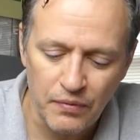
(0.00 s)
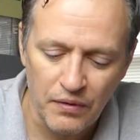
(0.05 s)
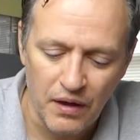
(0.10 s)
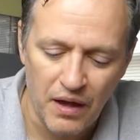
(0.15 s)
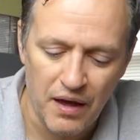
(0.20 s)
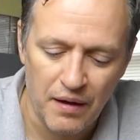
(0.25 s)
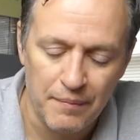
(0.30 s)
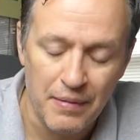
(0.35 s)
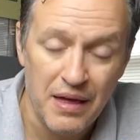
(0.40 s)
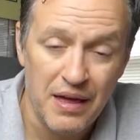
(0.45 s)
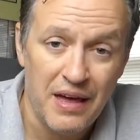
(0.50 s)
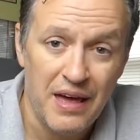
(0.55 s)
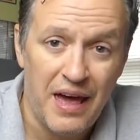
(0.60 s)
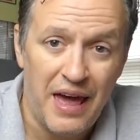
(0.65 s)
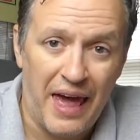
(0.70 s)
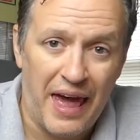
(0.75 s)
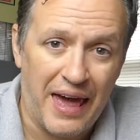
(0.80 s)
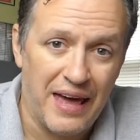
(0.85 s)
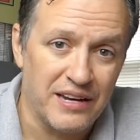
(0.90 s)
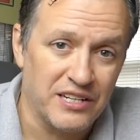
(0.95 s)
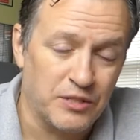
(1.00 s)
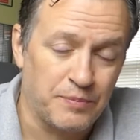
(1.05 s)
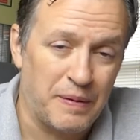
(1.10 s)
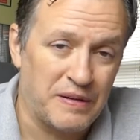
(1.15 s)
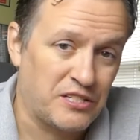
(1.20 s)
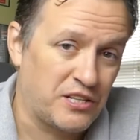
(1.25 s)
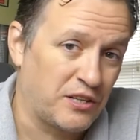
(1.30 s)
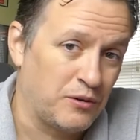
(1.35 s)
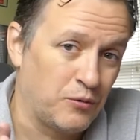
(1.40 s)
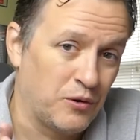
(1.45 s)
and
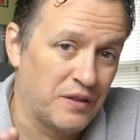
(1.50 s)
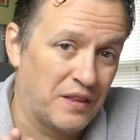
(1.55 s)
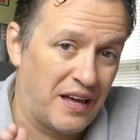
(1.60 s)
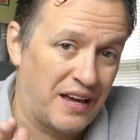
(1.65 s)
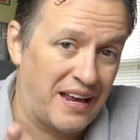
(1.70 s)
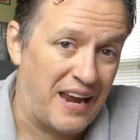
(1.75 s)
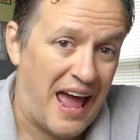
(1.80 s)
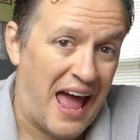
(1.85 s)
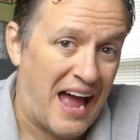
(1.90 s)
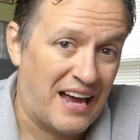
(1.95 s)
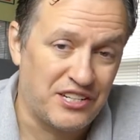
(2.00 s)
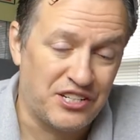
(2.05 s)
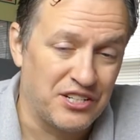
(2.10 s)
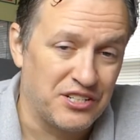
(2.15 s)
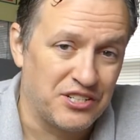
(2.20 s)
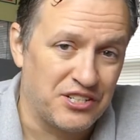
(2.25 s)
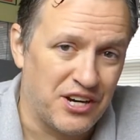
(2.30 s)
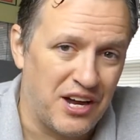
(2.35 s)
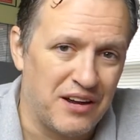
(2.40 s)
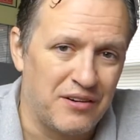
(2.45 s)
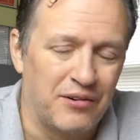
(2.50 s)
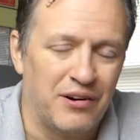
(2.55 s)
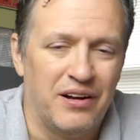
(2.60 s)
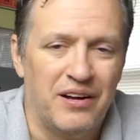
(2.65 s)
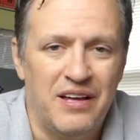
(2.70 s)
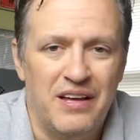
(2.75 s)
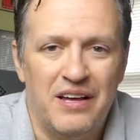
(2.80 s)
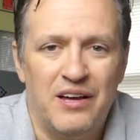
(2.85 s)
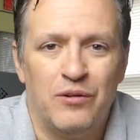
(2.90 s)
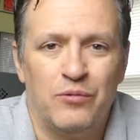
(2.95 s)
especially one like an action
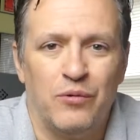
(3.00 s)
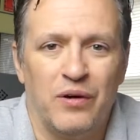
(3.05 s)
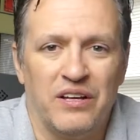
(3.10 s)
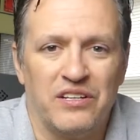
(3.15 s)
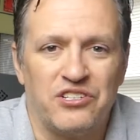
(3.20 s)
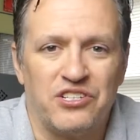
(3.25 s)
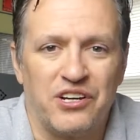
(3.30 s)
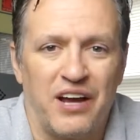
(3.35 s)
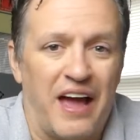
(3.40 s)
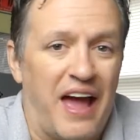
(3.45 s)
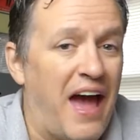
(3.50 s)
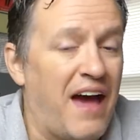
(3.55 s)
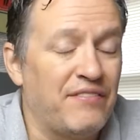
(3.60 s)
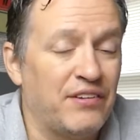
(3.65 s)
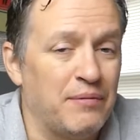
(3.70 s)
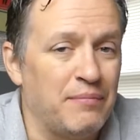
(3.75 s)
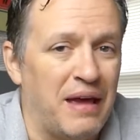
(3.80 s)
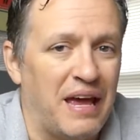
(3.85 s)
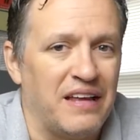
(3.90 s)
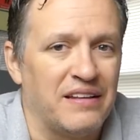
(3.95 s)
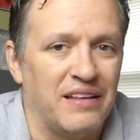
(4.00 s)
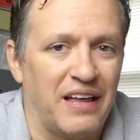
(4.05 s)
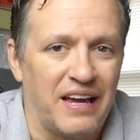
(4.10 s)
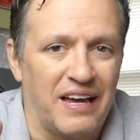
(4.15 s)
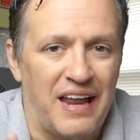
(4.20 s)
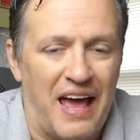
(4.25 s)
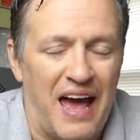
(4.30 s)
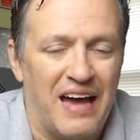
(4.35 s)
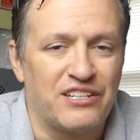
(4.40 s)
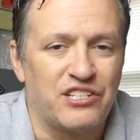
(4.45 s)
genre, which I haven't made,
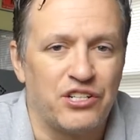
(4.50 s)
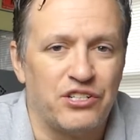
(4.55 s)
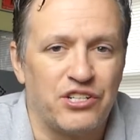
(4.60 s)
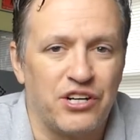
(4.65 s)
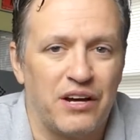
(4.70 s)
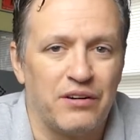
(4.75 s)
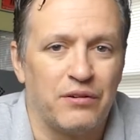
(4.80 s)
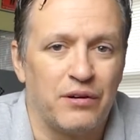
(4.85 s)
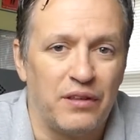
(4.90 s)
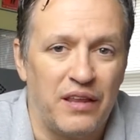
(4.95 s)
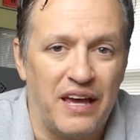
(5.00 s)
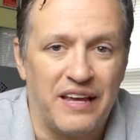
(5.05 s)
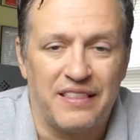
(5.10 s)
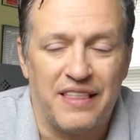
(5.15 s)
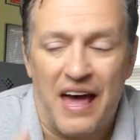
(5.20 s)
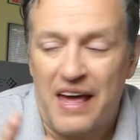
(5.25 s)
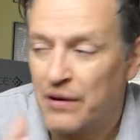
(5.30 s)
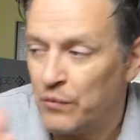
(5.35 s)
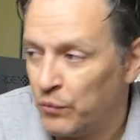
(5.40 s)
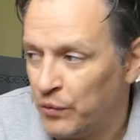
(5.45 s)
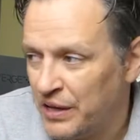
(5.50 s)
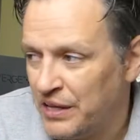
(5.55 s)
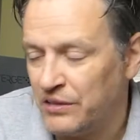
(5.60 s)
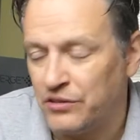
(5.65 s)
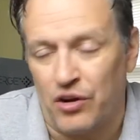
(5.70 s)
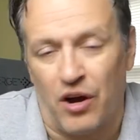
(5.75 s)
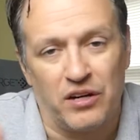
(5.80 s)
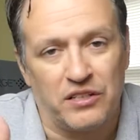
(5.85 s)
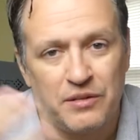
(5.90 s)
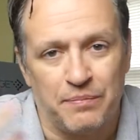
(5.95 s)
like an action genre like that, we
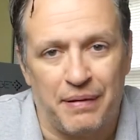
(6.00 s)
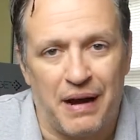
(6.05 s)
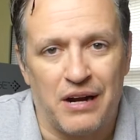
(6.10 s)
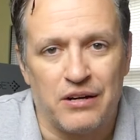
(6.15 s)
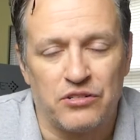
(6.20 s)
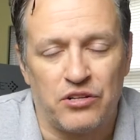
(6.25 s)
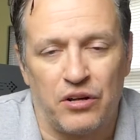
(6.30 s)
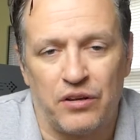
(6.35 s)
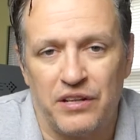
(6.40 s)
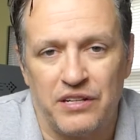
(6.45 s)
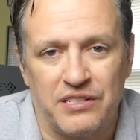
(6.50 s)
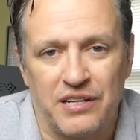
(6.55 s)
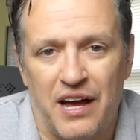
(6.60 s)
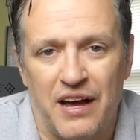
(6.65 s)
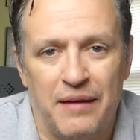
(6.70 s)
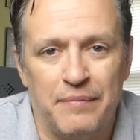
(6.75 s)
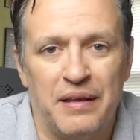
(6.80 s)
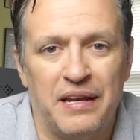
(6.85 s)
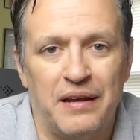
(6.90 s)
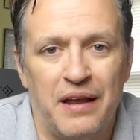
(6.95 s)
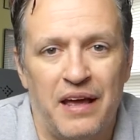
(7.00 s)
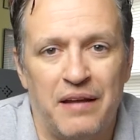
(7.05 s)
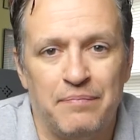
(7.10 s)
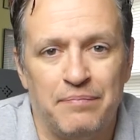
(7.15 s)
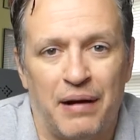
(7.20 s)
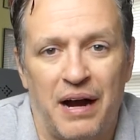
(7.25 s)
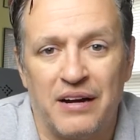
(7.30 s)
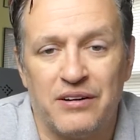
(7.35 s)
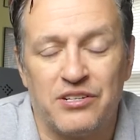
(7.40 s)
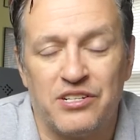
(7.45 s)
talk to buyers all the time,
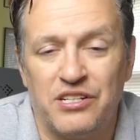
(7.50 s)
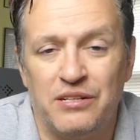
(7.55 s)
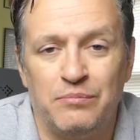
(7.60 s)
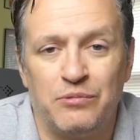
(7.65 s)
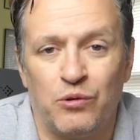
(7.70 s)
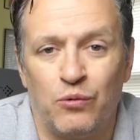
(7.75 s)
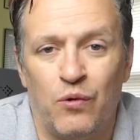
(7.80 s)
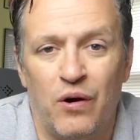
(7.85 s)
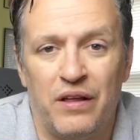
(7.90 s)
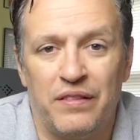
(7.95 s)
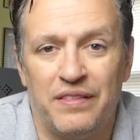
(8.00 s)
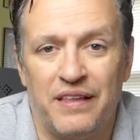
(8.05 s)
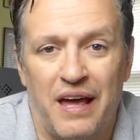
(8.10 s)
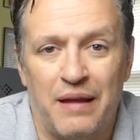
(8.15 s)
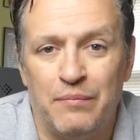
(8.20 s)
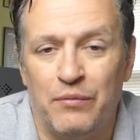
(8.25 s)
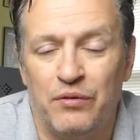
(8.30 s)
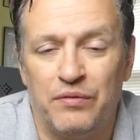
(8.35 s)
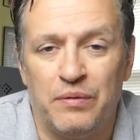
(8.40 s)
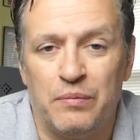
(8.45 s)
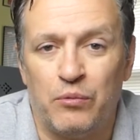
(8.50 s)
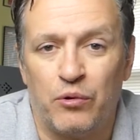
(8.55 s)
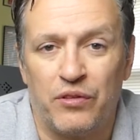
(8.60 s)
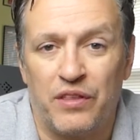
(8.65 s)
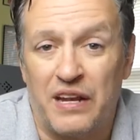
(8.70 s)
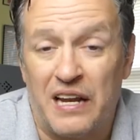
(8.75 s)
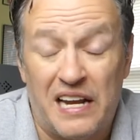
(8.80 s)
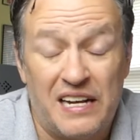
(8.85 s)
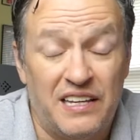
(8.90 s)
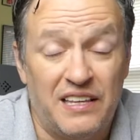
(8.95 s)
and buyers seem to want that movie more
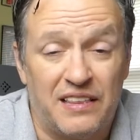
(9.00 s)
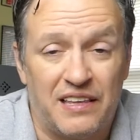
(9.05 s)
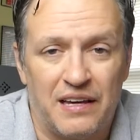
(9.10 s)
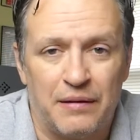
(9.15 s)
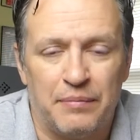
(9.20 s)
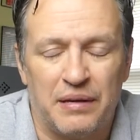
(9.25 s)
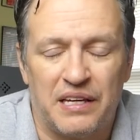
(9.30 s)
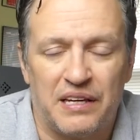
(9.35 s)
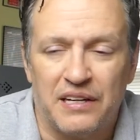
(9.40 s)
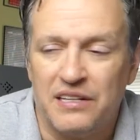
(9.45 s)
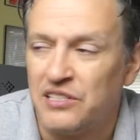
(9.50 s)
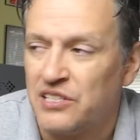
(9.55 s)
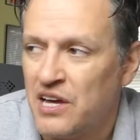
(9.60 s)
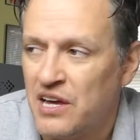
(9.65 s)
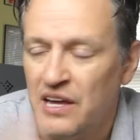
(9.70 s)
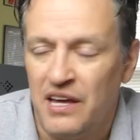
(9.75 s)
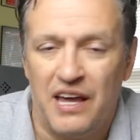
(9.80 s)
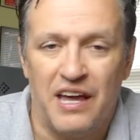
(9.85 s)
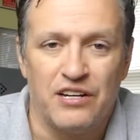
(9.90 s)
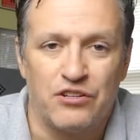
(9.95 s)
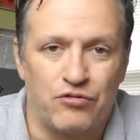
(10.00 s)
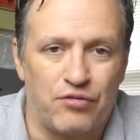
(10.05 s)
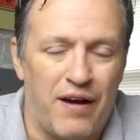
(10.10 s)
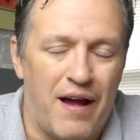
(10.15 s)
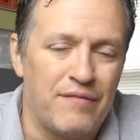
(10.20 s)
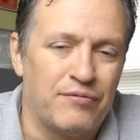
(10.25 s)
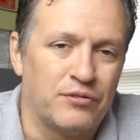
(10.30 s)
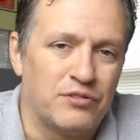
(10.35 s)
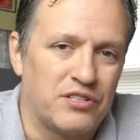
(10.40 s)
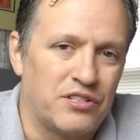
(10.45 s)
than anything because it
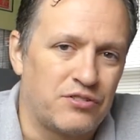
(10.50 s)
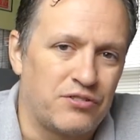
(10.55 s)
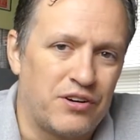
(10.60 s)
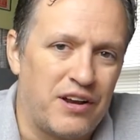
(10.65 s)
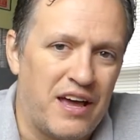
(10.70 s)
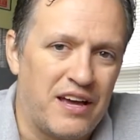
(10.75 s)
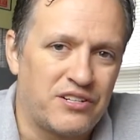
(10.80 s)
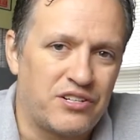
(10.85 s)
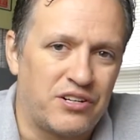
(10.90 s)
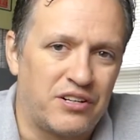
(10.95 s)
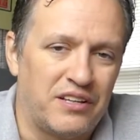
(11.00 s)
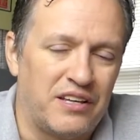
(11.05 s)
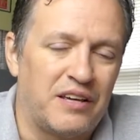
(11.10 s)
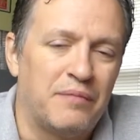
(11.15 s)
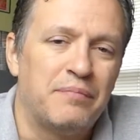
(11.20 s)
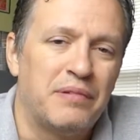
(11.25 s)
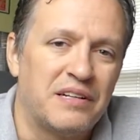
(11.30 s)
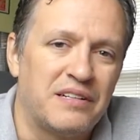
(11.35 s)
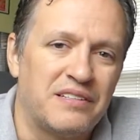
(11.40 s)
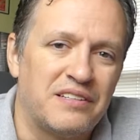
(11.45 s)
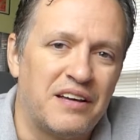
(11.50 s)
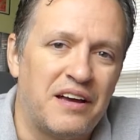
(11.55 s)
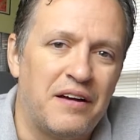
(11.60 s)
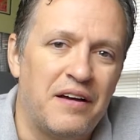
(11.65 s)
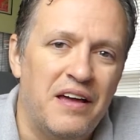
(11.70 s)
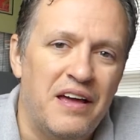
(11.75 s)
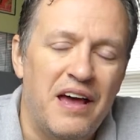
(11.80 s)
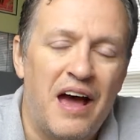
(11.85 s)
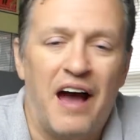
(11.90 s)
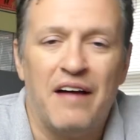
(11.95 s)
travels internationally. But
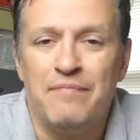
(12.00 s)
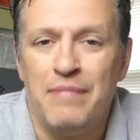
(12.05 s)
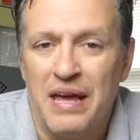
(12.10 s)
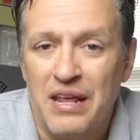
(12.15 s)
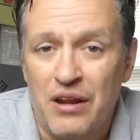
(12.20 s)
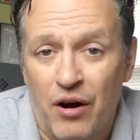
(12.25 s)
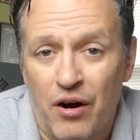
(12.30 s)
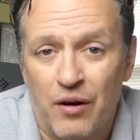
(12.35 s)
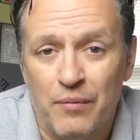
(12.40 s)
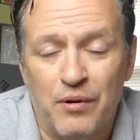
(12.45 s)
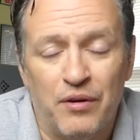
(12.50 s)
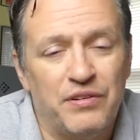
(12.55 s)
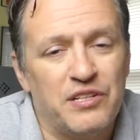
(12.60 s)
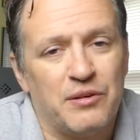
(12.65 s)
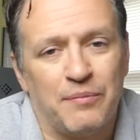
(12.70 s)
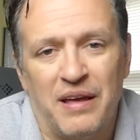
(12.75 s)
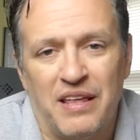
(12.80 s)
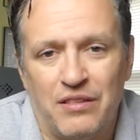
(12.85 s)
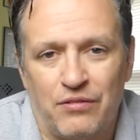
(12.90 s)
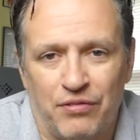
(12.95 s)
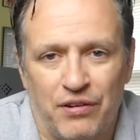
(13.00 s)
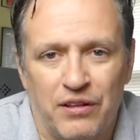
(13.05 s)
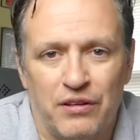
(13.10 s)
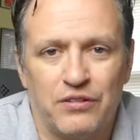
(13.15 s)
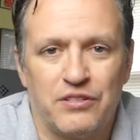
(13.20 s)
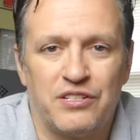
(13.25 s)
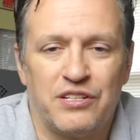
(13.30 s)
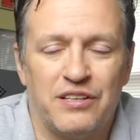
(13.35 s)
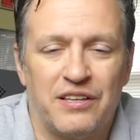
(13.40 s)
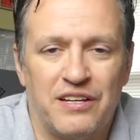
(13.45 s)
I've made horror movies, I made
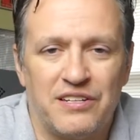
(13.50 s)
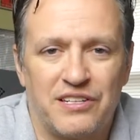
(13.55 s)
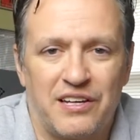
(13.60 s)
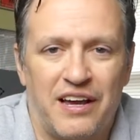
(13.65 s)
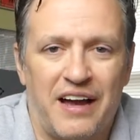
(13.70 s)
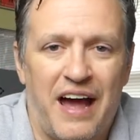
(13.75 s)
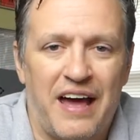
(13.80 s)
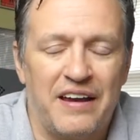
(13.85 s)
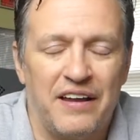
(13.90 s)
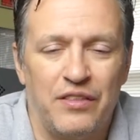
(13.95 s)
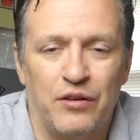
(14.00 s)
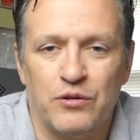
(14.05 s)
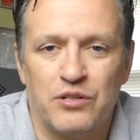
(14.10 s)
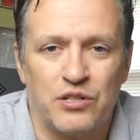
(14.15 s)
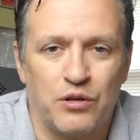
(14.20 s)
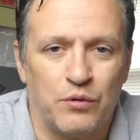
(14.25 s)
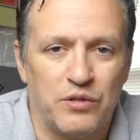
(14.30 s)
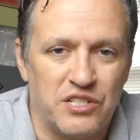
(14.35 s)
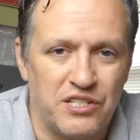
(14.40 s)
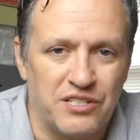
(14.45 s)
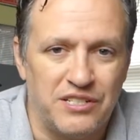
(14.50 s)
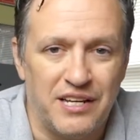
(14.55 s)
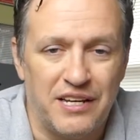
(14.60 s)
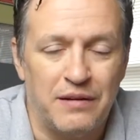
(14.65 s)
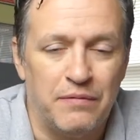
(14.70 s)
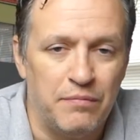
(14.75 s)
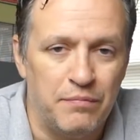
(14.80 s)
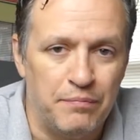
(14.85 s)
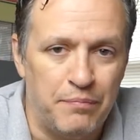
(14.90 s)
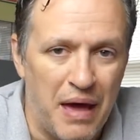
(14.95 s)
thrillers and things like that, and those always
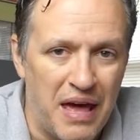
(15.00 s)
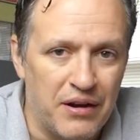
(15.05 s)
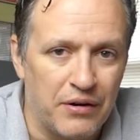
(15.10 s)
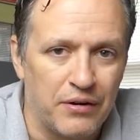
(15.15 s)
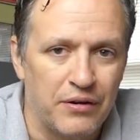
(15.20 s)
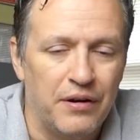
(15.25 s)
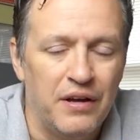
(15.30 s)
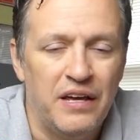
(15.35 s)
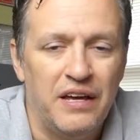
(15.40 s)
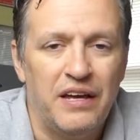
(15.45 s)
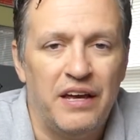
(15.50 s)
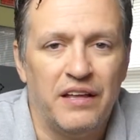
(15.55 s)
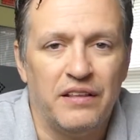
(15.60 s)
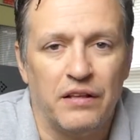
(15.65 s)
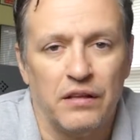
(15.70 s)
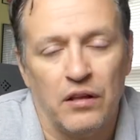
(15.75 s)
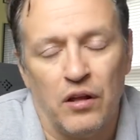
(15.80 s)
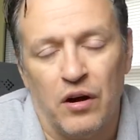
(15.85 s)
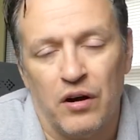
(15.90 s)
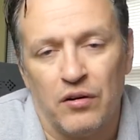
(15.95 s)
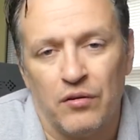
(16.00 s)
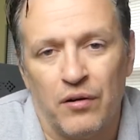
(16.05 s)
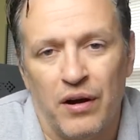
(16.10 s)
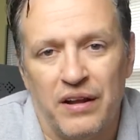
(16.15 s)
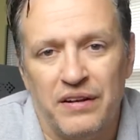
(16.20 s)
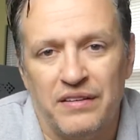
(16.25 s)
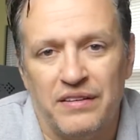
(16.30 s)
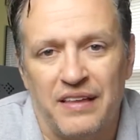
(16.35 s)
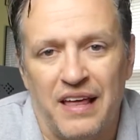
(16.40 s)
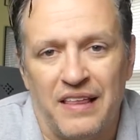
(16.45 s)
did better in the long
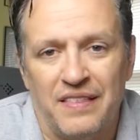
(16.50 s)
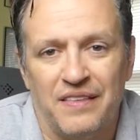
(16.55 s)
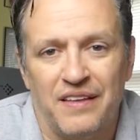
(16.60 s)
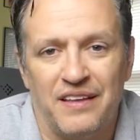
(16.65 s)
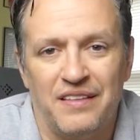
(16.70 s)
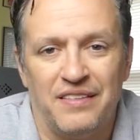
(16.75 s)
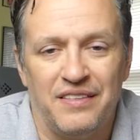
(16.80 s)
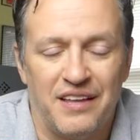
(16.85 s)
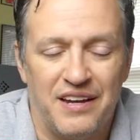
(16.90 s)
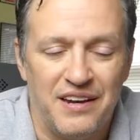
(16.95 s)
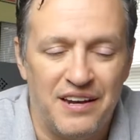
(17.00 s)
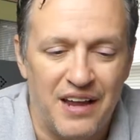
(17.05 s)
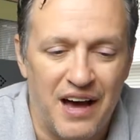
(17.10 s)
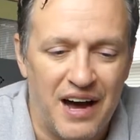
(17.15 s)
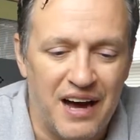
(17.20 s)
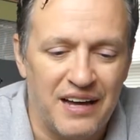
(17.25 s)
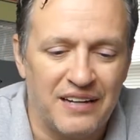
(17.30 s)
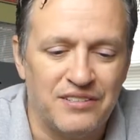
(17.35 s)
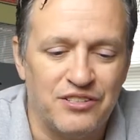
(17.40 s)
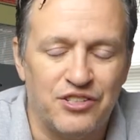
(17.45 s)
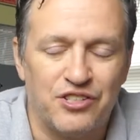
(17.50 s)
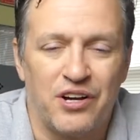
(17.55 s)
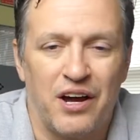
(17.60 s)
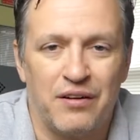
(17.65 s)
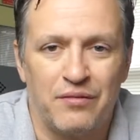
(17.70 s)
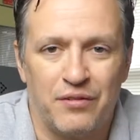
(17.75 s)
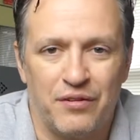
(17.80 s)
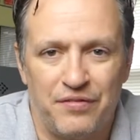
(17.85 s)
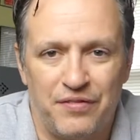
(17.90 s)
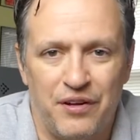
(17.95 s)
run than the
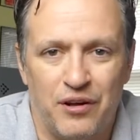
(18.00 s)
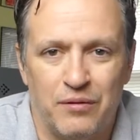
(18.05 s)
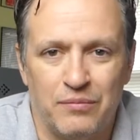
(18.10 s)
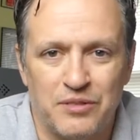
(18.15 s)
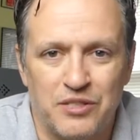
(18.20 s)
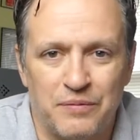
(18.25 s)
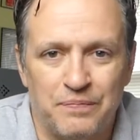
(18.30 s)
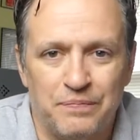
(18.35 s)
non-genre films.